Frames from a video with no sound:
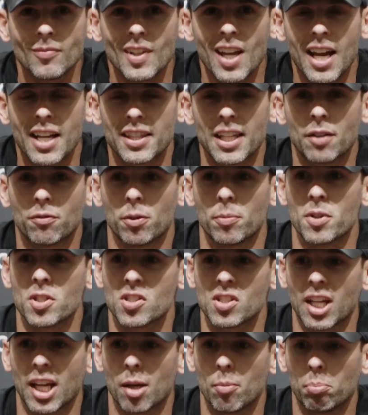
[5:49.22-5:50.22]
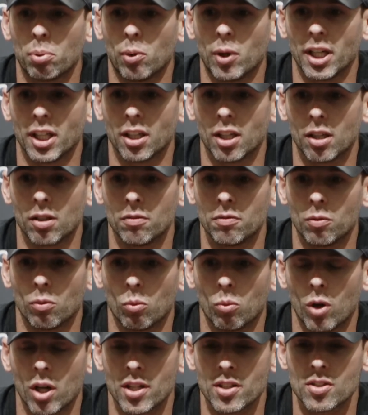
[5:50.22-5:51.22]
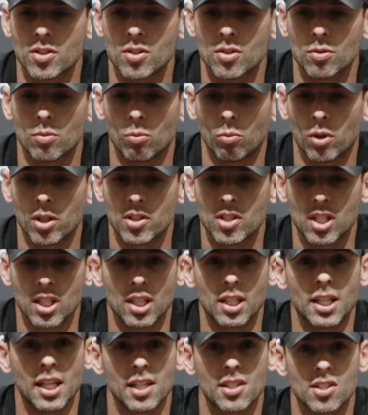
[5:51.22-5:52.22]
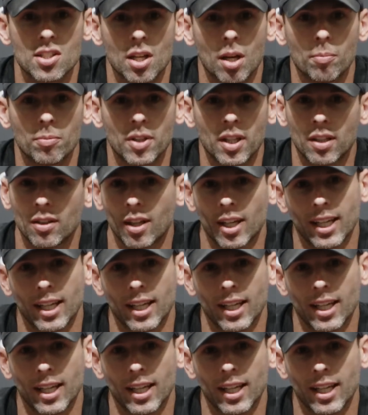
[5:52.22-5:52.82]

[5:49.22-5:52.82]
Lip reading: I think from the standpoint of once he gets something,